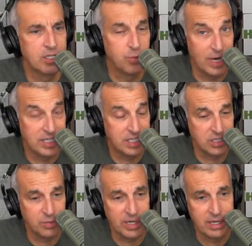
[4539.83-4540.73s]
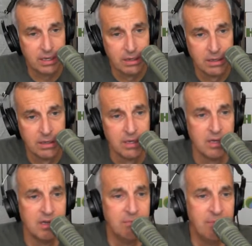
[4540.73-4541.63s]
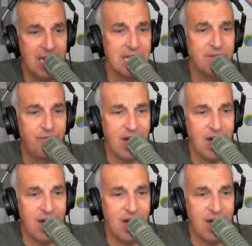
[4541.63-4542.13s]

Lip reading: twice this week. Megan